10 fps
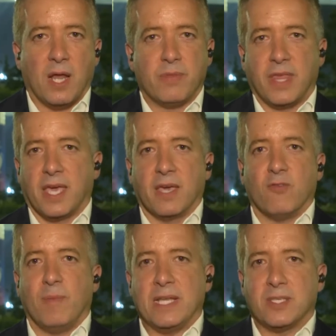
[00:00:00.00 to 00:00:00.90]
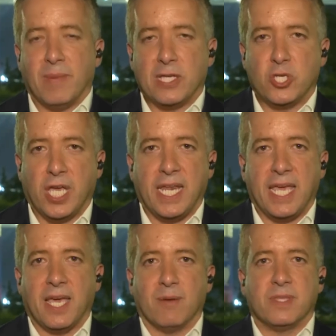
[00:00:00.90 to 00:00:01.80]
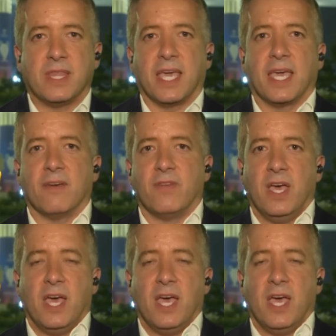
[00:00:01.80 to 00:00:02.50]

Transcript: I'm thinking of Roberto Mancini, I'm thinking of